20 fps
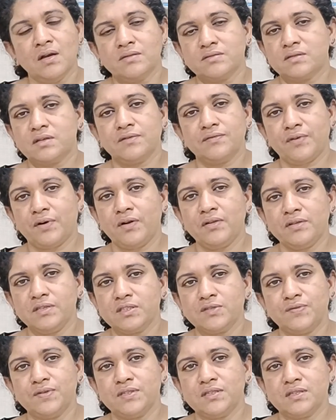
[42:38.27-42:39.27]
See, if all
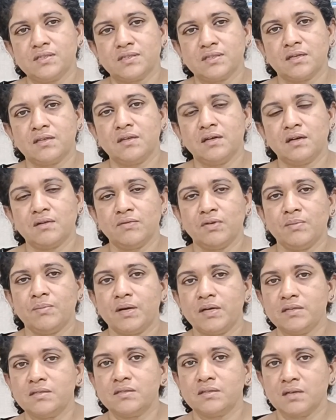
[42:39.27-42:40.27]
these features are there, we
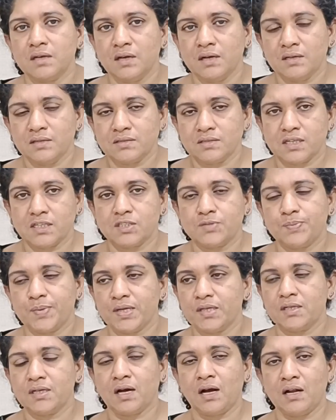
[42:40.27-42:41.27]
might
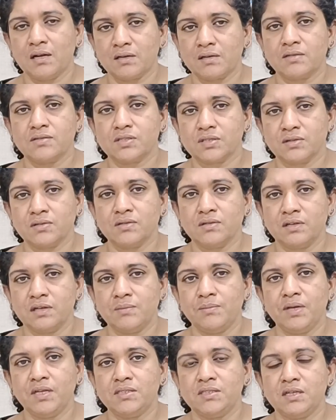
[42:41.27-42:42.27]
suspect ultrasound,
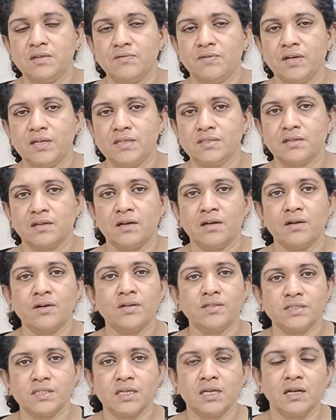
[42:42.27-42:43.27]
imaging wise,
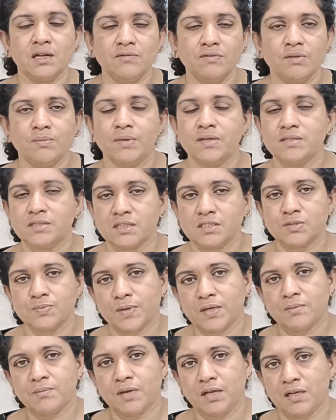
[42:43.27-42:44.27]
radiologically, we might
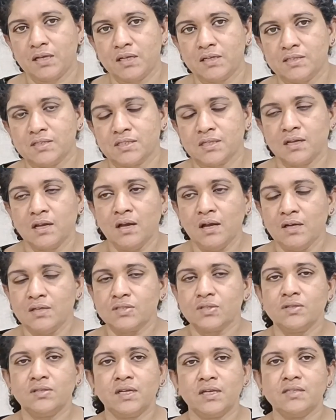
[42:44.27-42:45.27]
suspect malignancy.
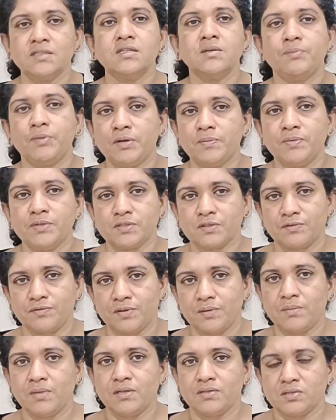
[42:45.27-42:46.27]
So that is the purpose of
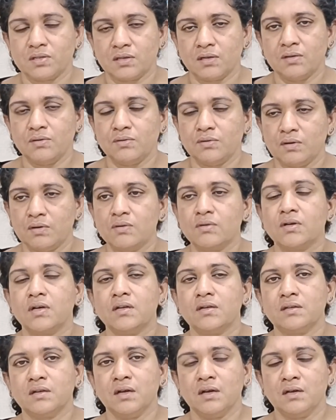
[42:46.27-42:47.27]
imaging. You look
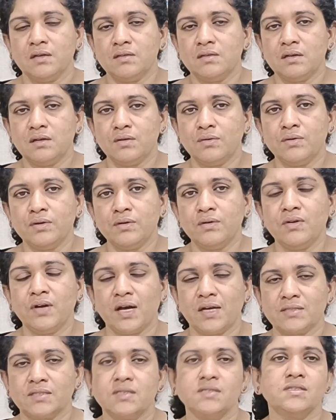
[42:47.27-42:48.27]
at the nodule,
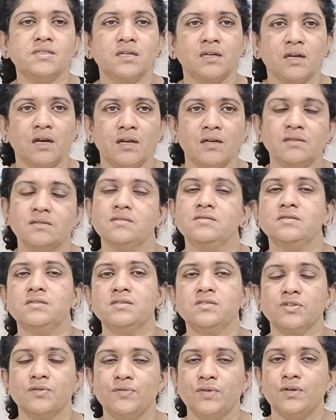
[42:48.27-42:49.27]
assess the
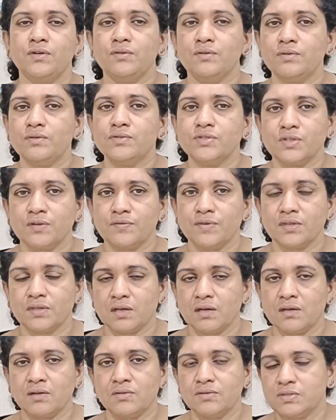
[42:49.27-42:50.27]
characteristics of the nodules of a
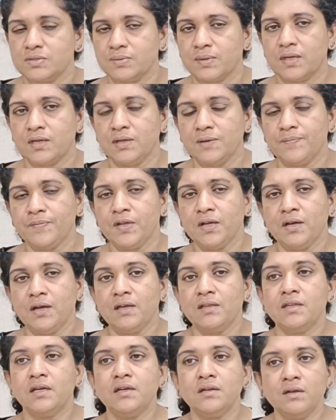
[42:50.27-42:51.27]
thyroid swelling,
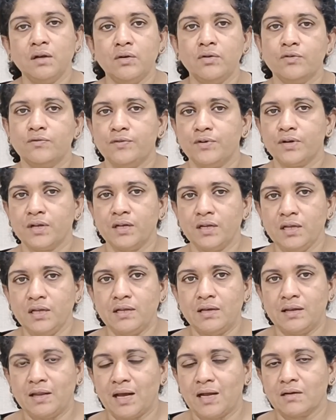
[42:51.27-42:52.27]
then look for
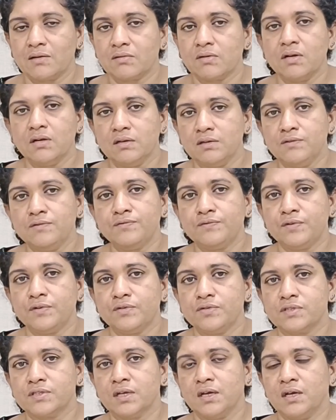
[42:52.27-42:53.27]
any lateral lymph
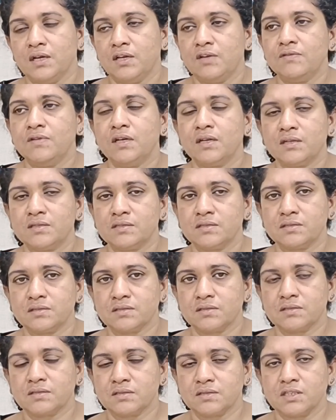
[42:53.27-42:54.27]
nodes. If there are
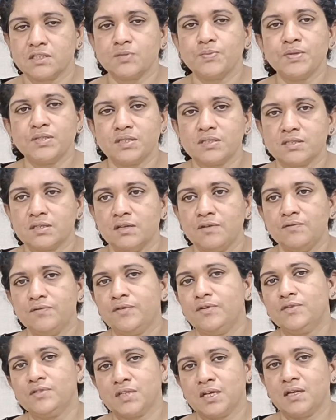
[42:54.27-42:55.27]
suspicious
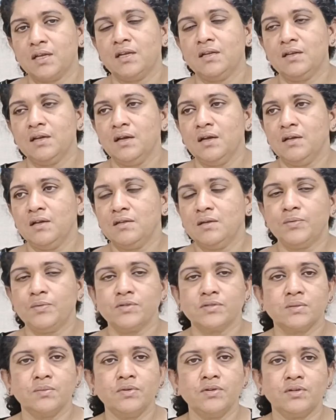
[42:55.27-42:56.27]
lymph nodes, again the
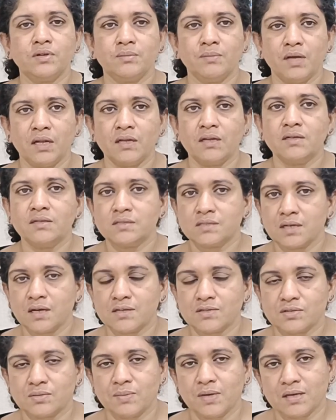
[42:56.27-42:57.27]
possibility of malignancy
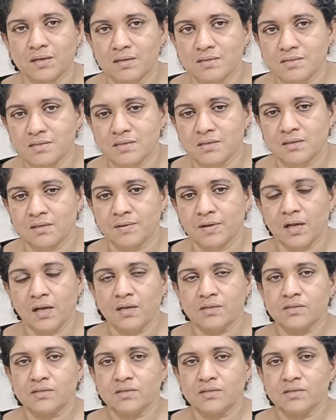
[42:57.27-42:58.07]
has to be considered.